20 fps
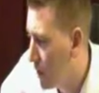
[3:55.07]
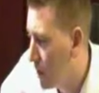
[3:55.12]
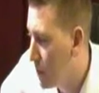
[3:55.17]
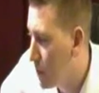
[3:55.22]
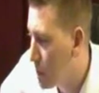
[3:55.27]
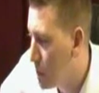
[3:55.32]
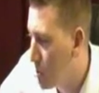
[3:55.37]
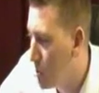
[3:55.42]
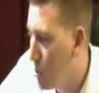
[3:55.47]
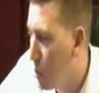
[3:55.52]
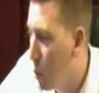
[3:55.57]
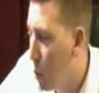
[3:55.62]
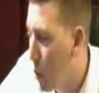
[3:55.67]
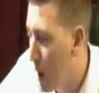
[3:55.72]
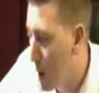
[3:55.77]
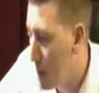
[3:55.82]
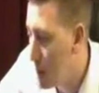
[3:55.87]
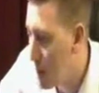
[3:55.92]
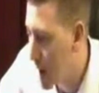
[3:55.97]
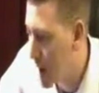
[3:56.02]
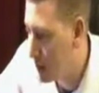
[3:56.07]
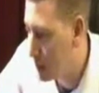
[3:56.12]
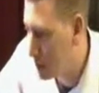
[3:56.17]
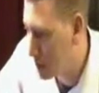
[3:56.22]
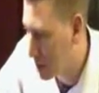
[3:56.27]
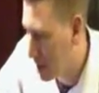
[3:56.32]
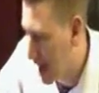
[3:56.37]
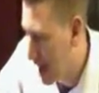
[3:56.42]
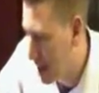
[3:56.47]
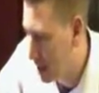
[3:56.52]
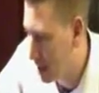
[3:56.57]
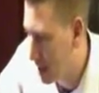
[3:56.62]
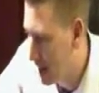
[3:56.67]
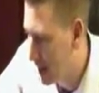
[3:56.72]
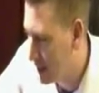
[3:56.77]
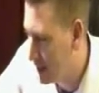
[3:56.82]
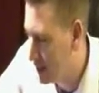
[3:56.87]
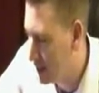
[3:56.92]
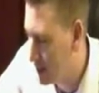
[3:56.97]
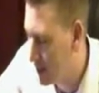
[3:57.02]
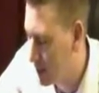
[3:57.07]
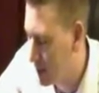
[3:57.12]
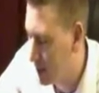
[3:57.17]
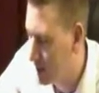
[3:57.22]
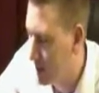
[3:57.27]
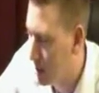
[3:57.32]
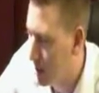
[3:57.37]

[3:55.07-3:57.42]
view the webmaster guidelines.